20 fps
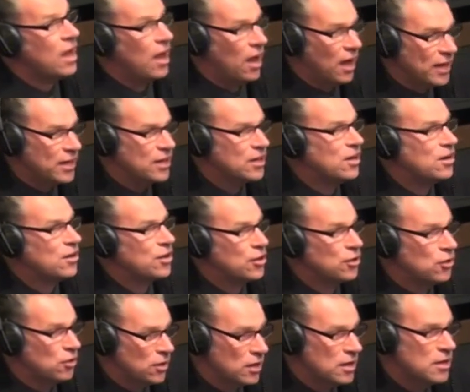I can't
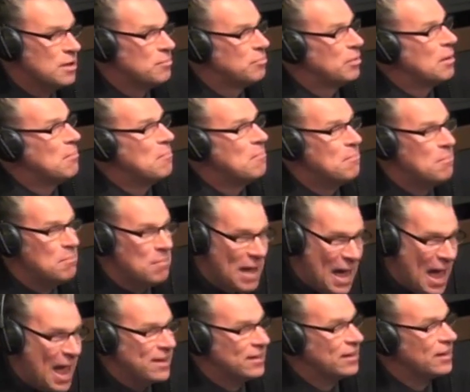cook, but
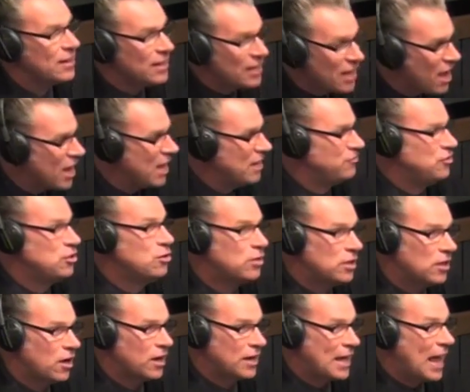man alive, you
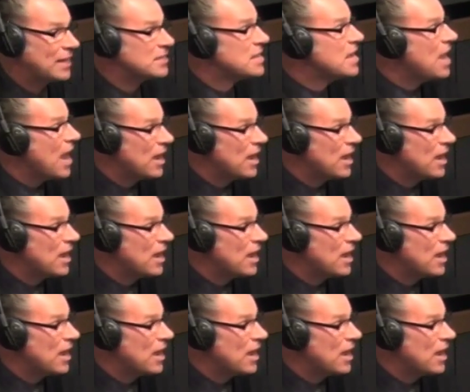can't act.